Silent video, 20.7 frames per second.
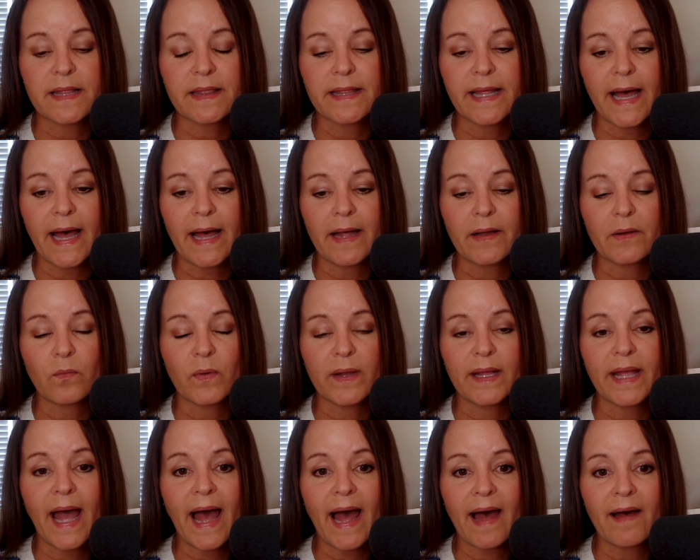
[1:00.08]
that we
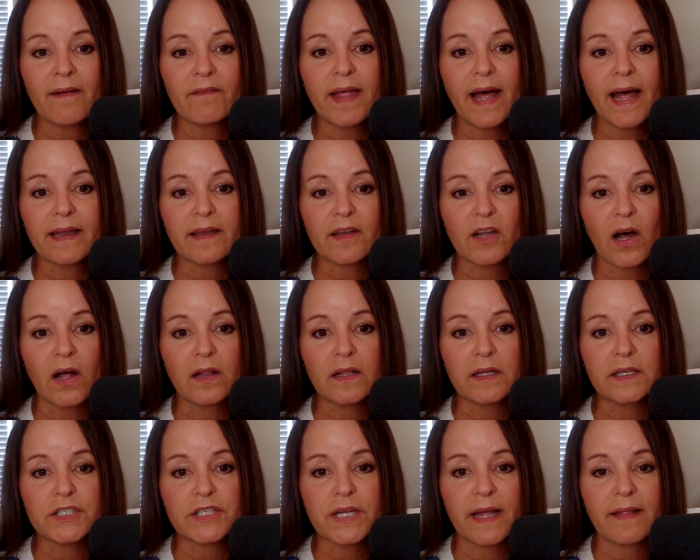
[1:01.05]
have that
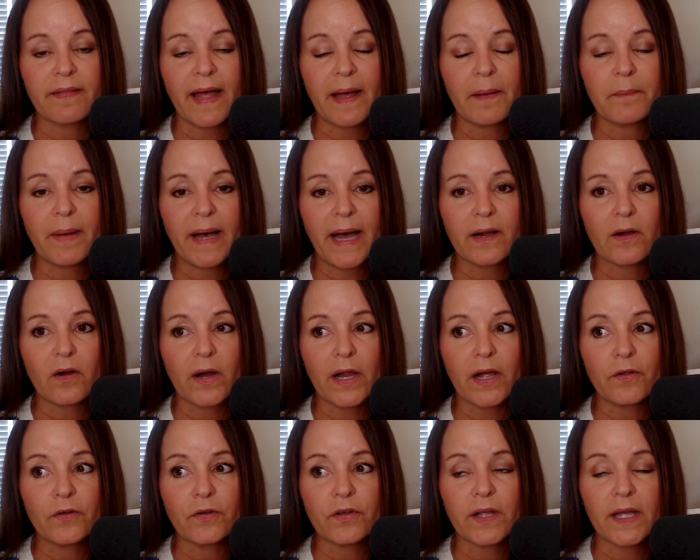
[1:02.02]
knowledge and that
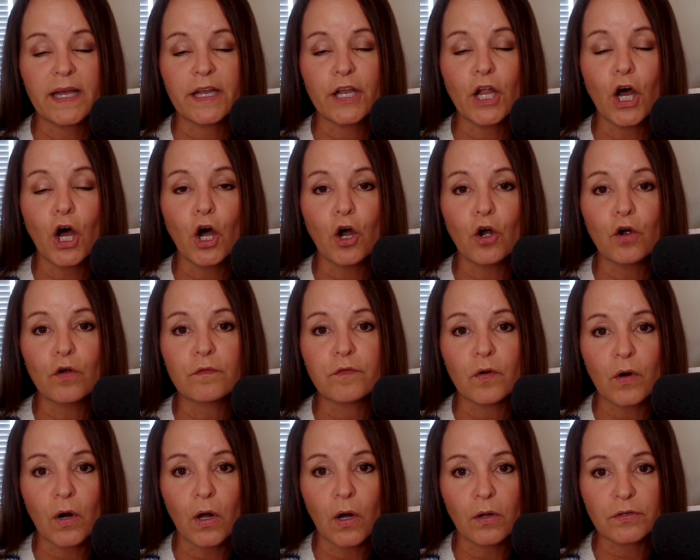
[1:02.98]
background in
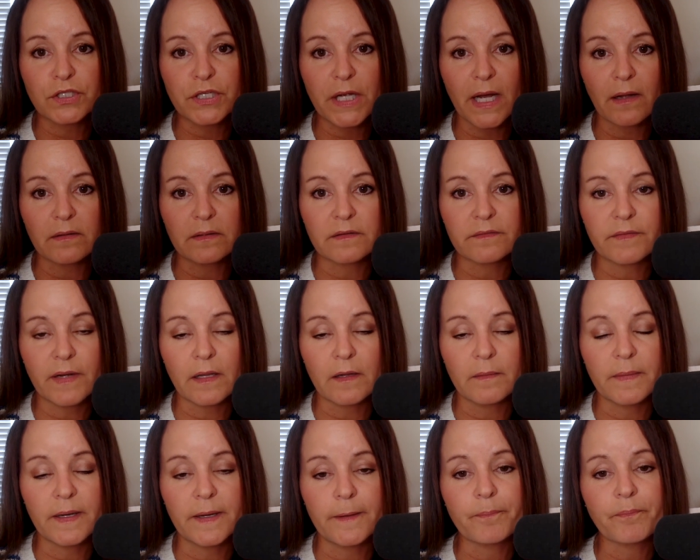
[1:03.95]
overall child
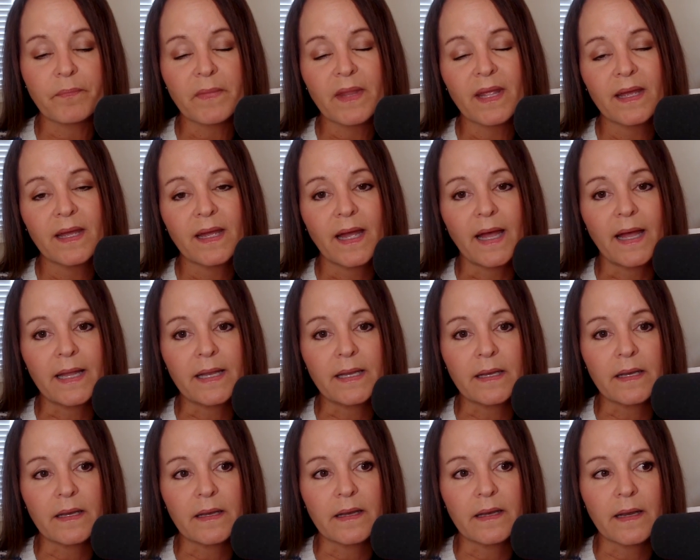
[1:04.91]
development
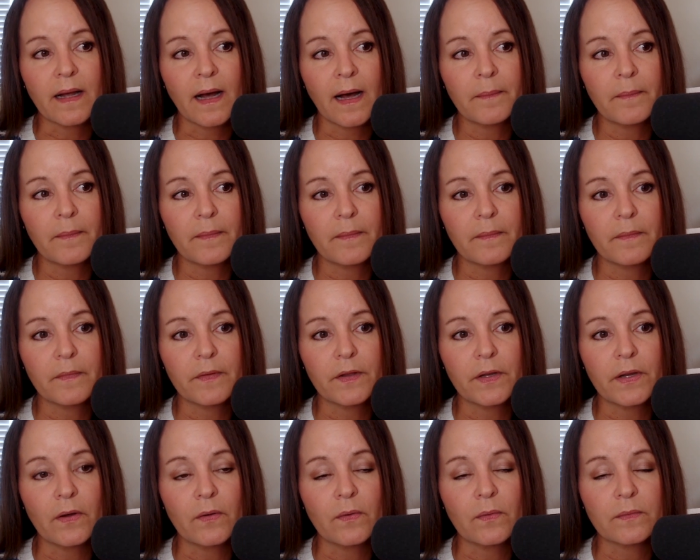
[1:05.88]
and not,
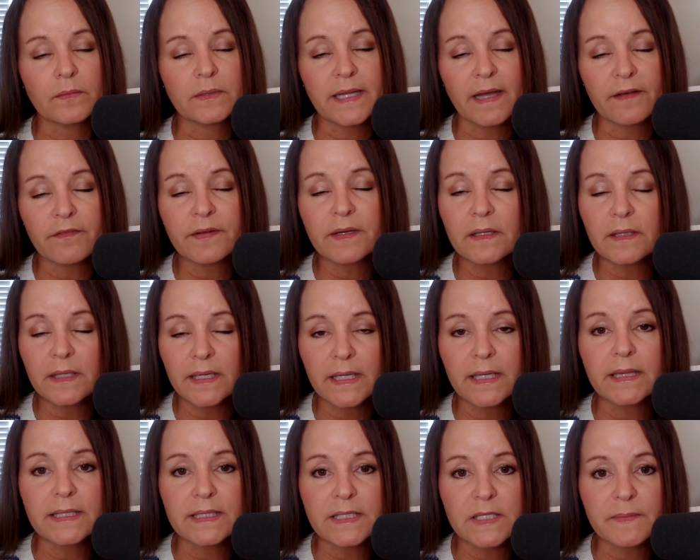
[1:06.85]
definitely
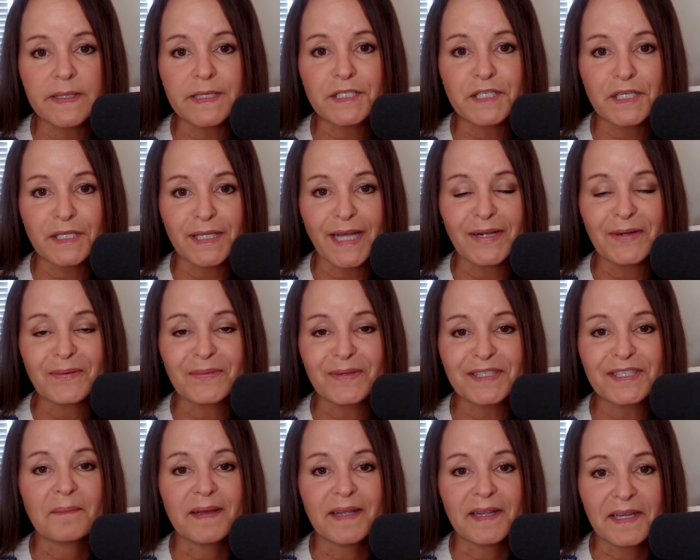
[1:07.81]
in the speech and
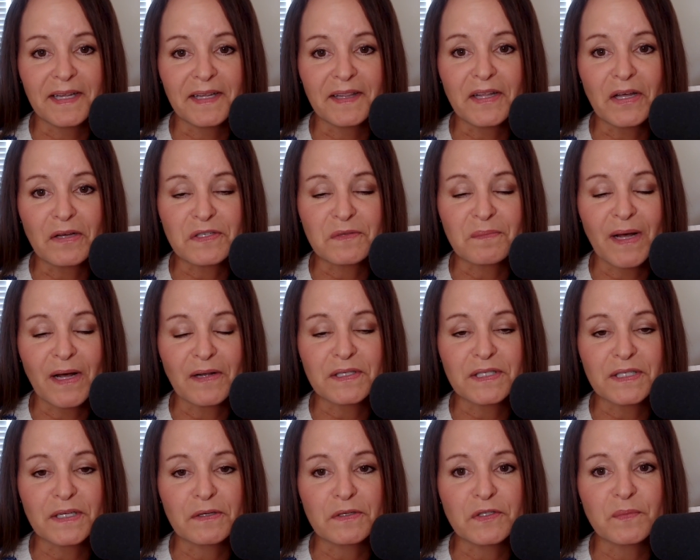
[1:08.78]
language and in those
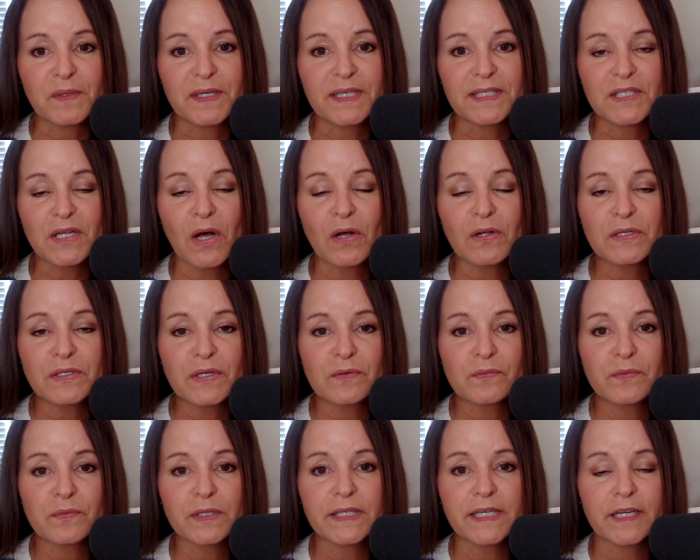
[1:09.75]
milestones. But it's also
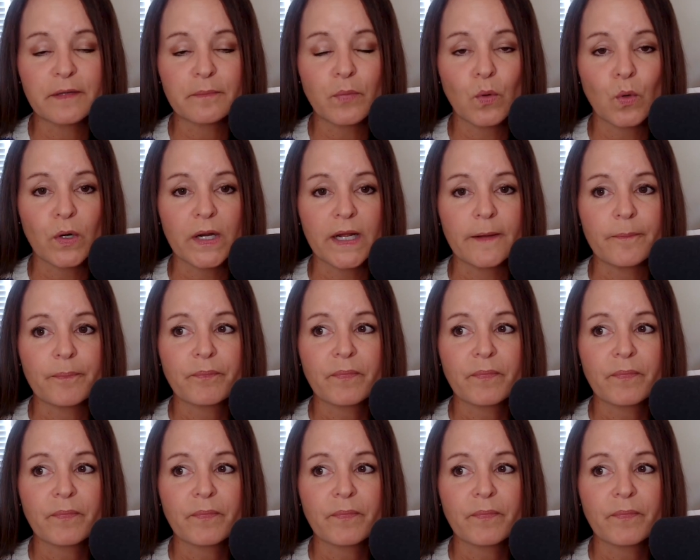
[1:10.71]
really important